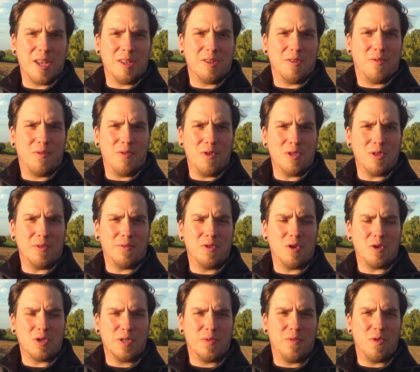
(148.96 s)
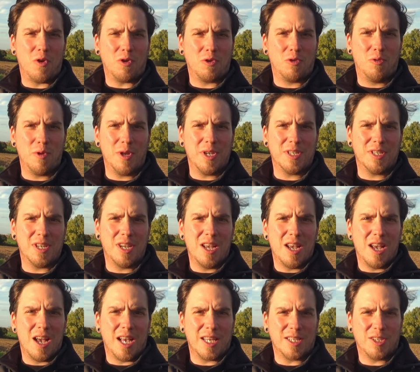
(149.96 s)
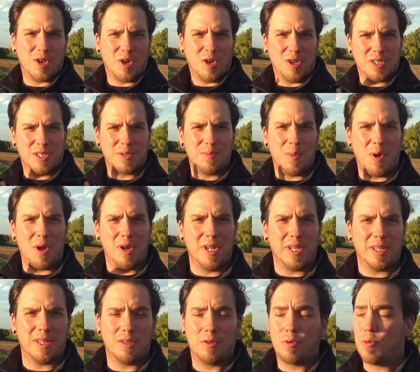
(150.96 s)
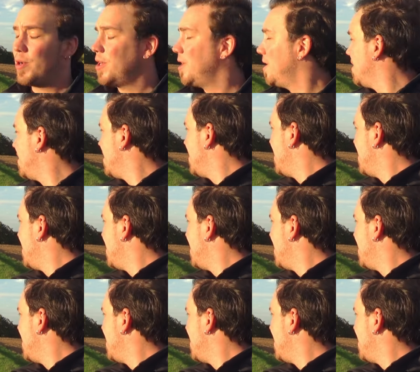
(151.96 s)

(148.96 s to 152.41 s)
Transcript: in the front of those four trees, I saw a small little tree.